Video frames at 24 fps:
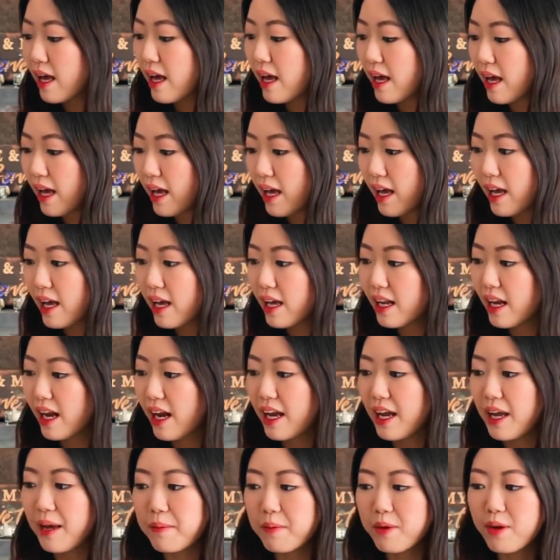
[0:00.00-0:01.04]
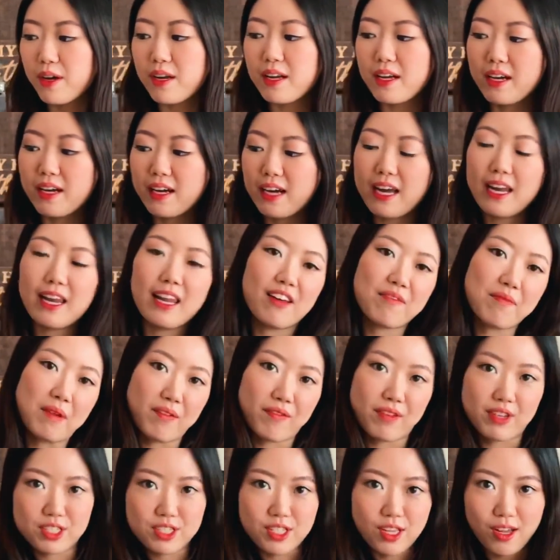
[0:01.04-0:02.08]
And I love my
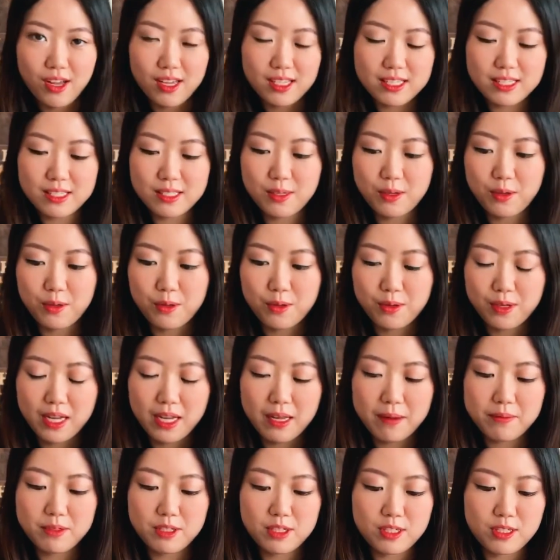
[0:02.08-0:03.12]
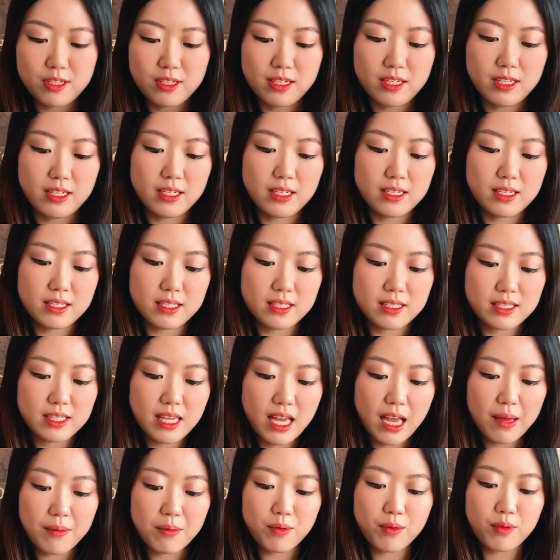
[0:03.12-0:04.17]
fish sauce, so I'm just gonna
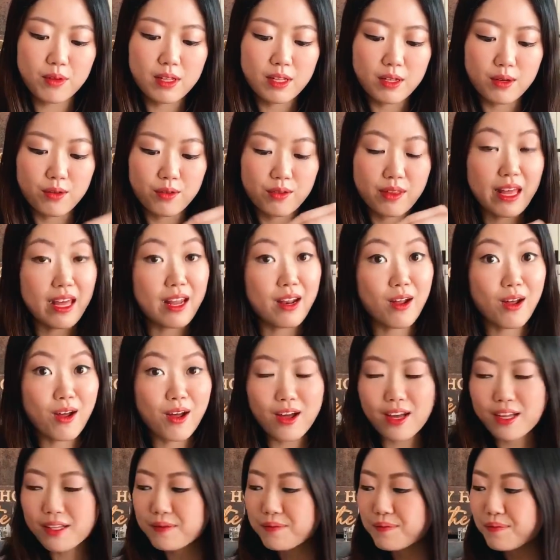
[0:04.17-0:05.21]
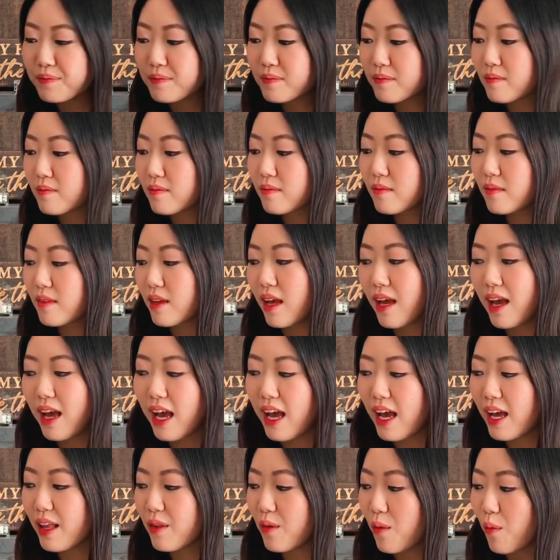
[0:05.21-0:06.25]
dabble a little of that on.
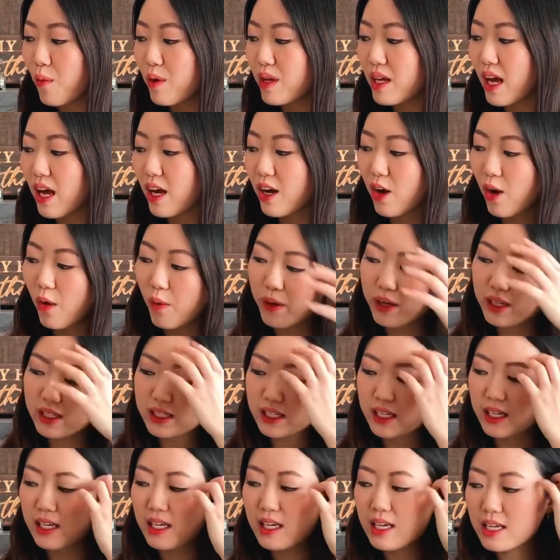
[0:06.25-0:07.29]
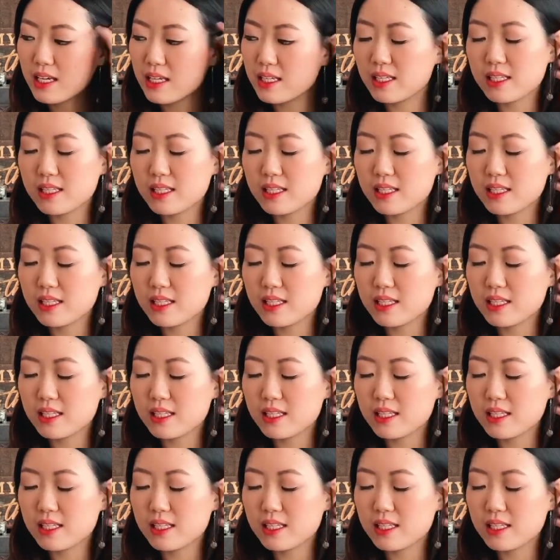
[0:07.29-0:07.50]
And we are going to eat.